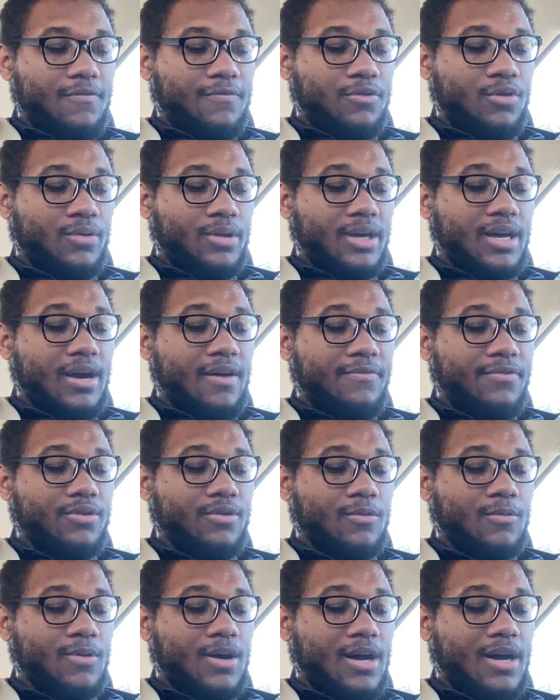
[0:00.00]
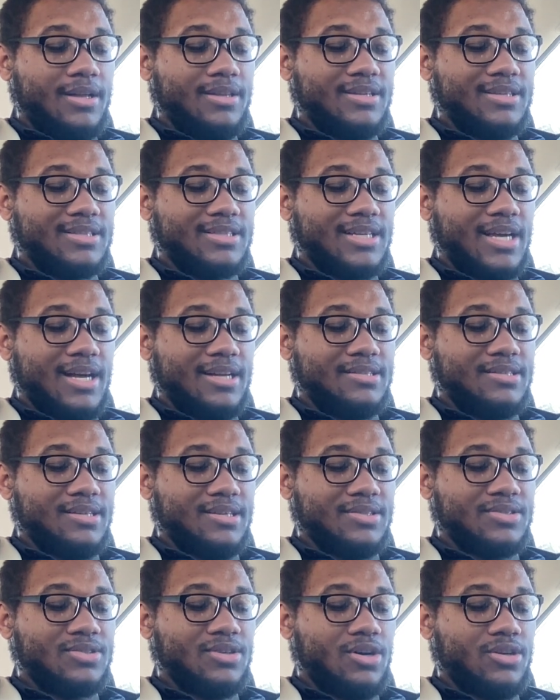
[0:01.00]
Florida Governor Ron
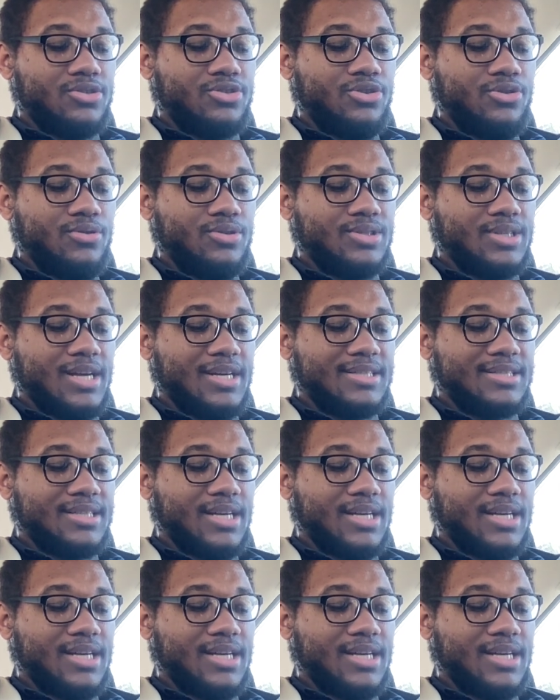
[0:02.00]
DeSantis on Tuesday